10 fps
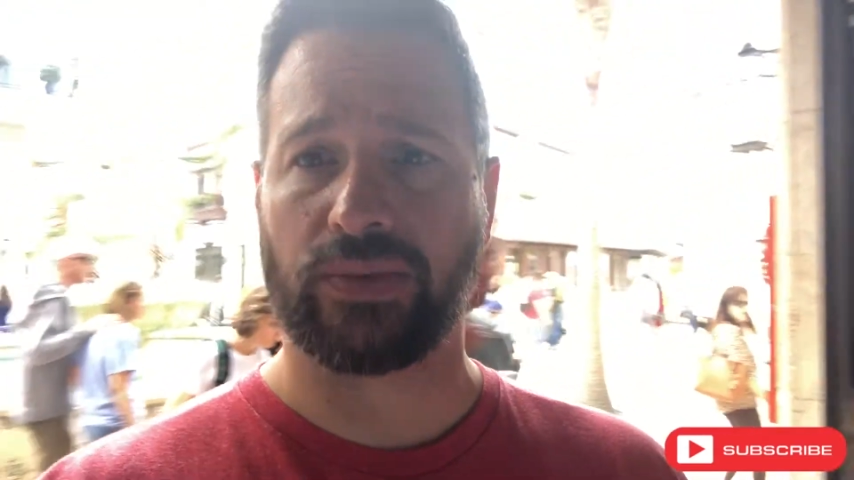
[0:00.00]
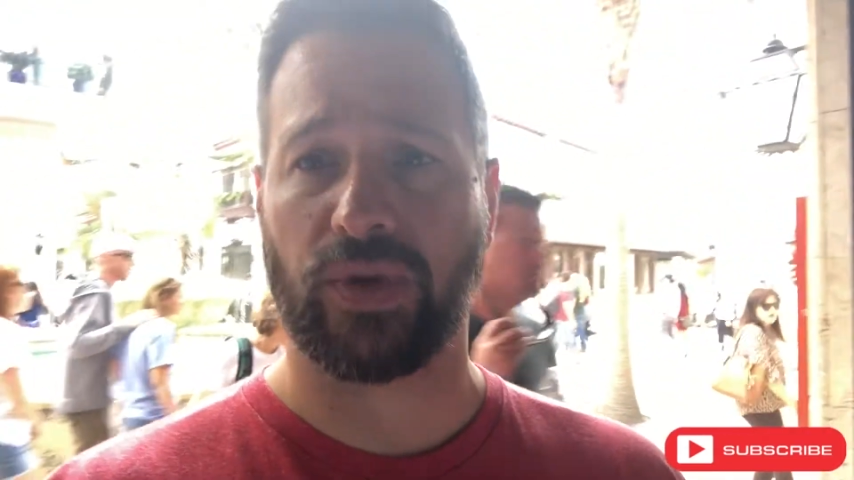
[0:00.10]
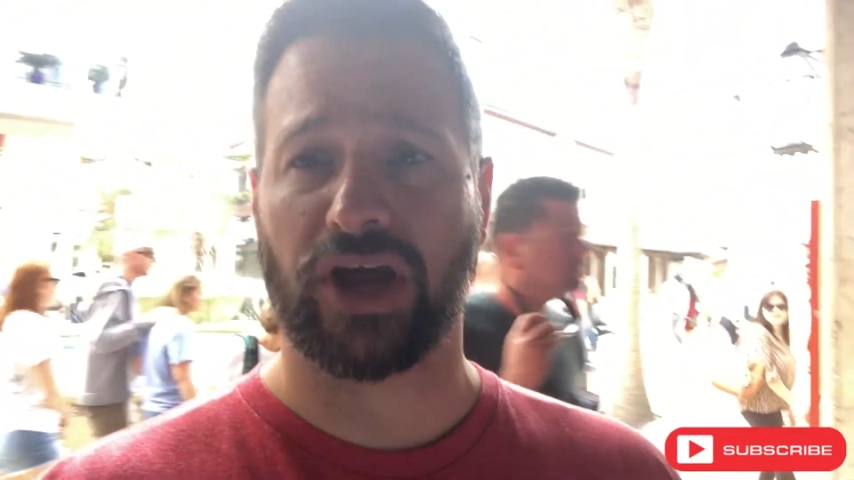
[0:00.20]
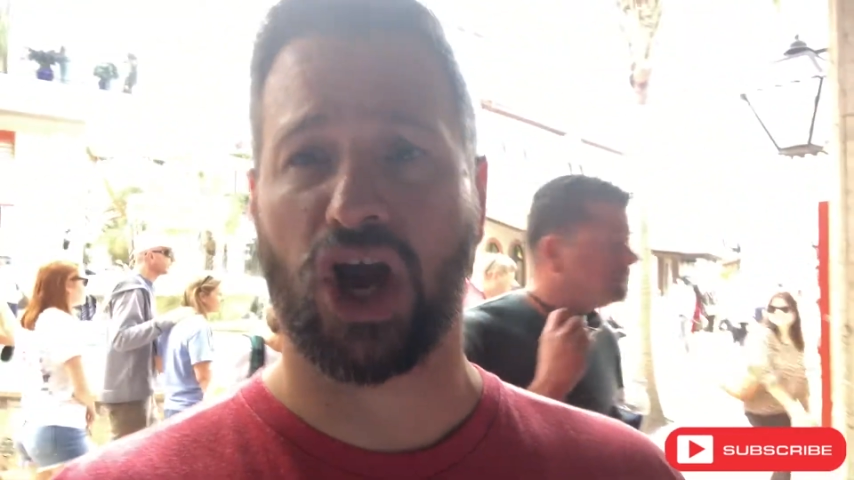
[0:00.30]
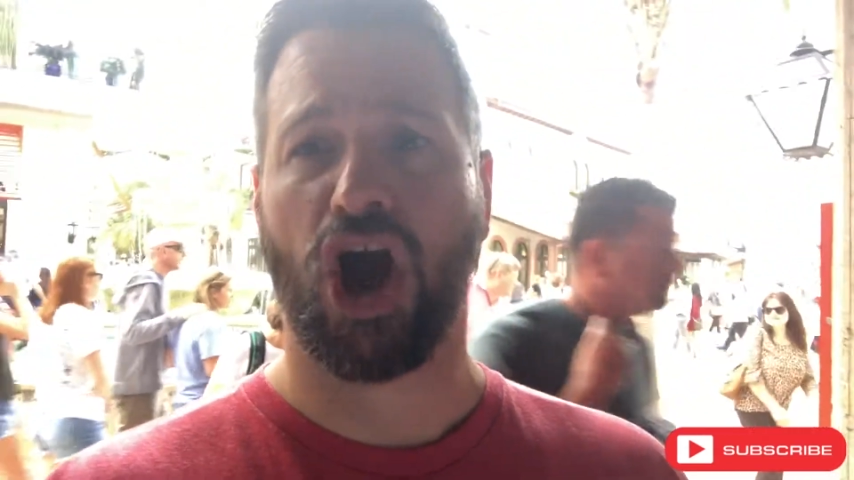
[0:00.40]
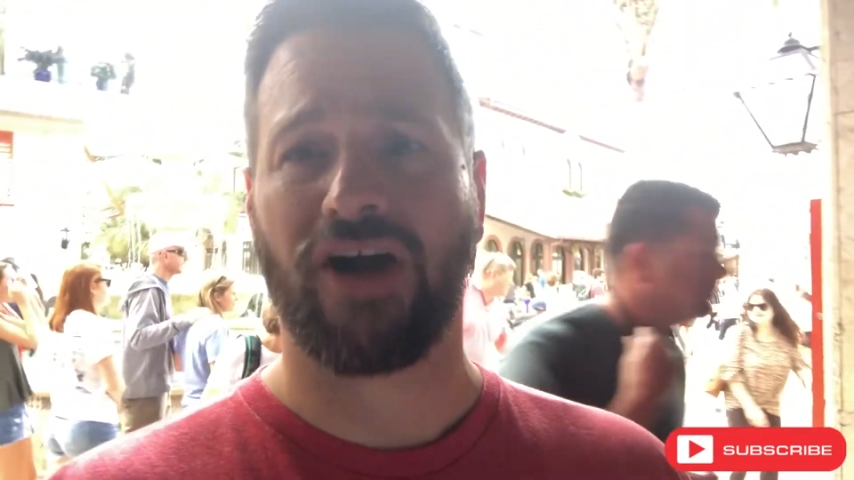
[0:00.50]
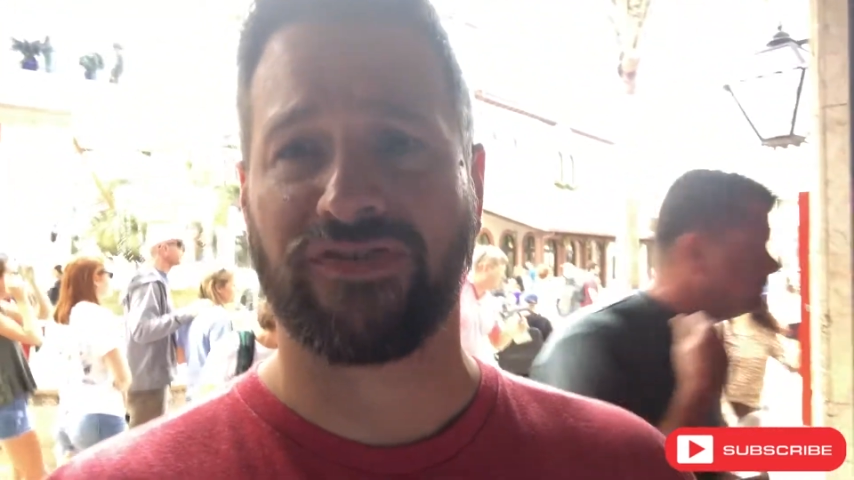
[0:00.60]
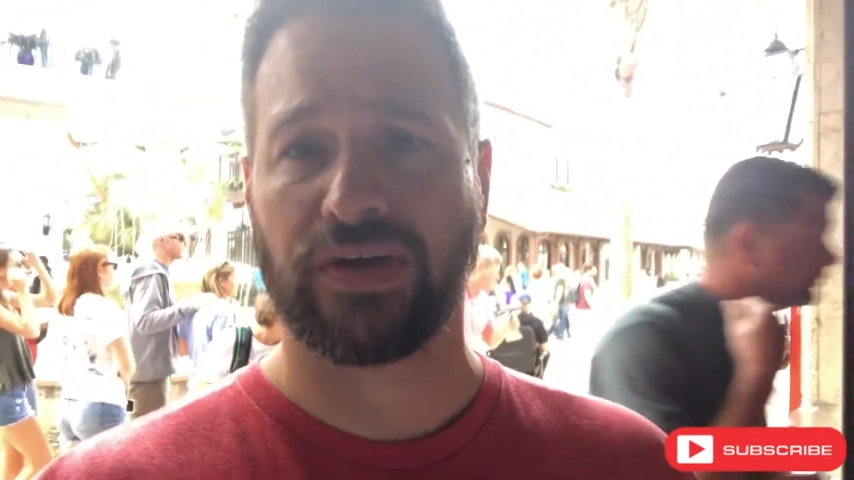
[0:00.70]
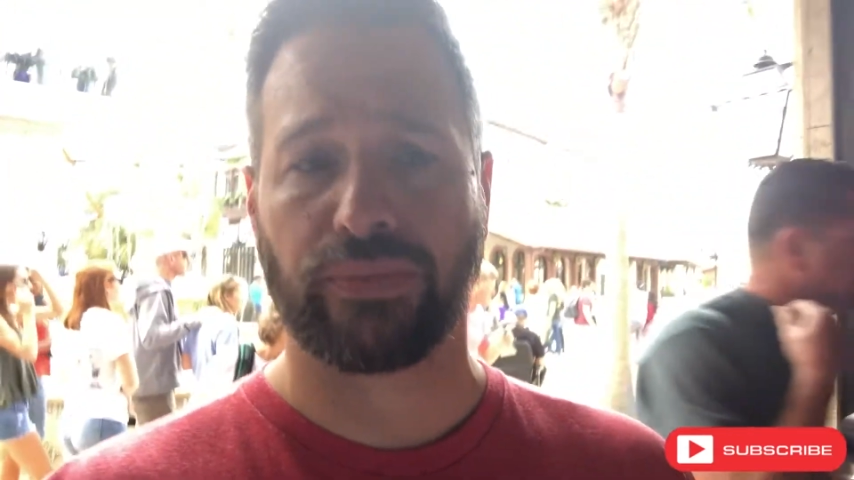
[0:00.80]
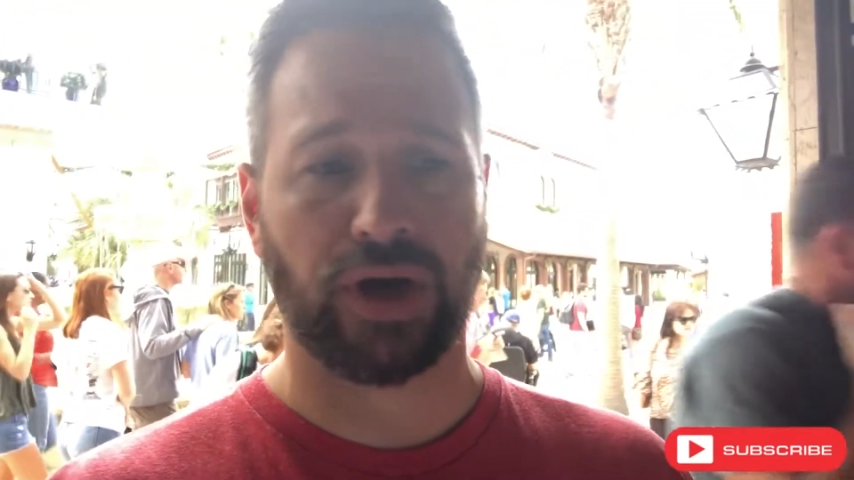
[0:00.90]
with a
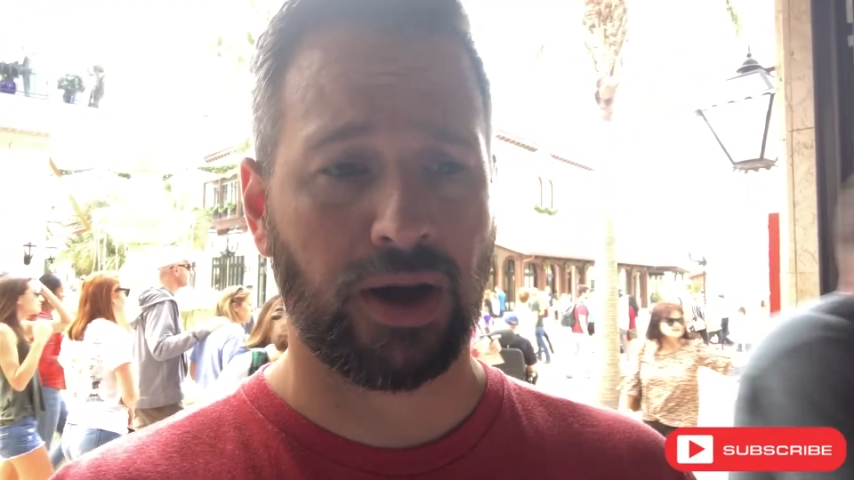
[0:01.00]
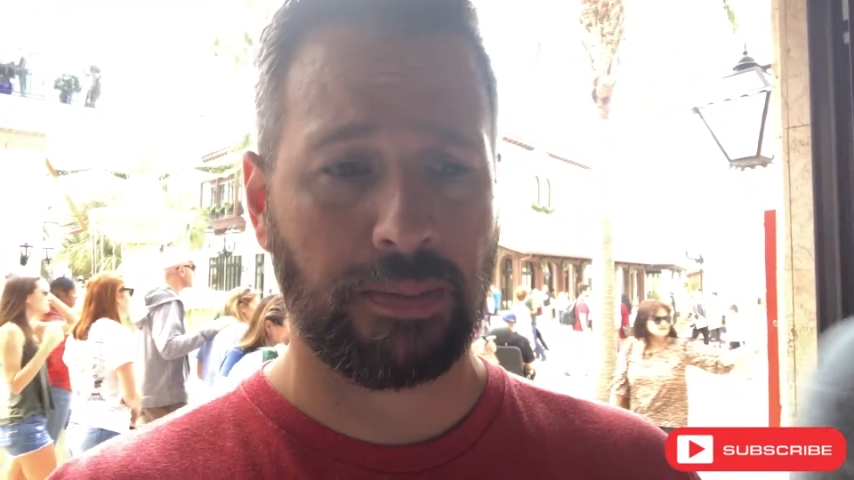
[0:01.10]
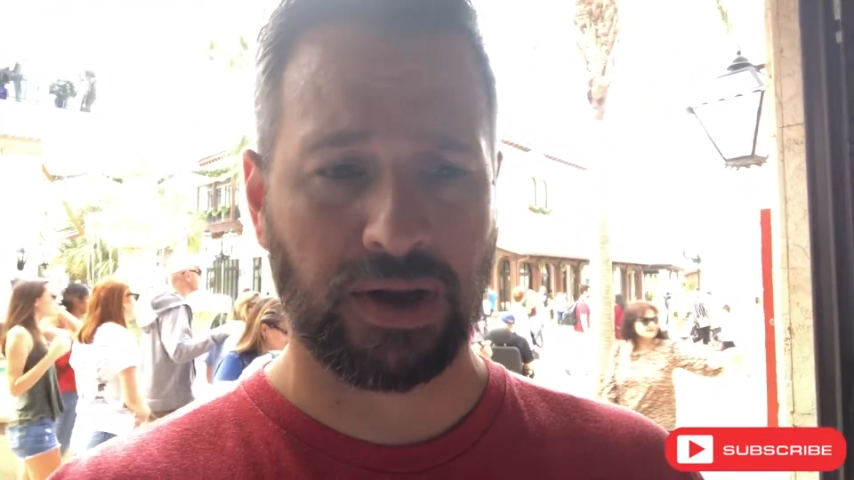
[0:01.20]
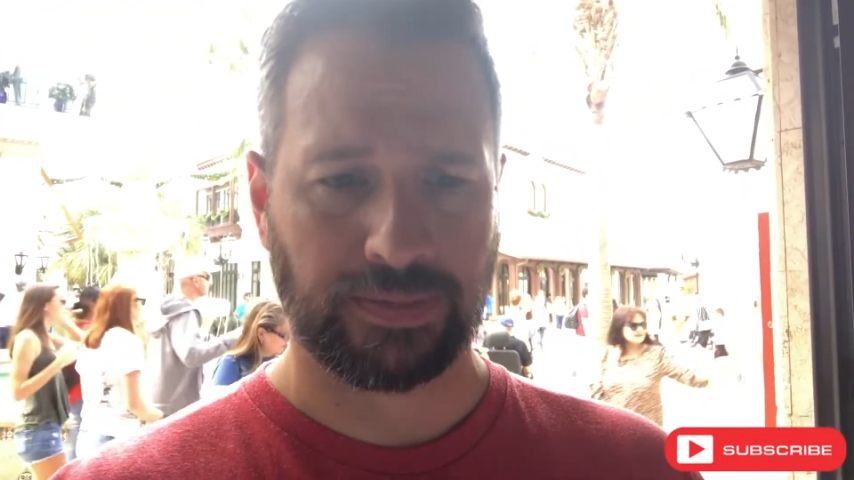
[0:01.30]
coffee rub,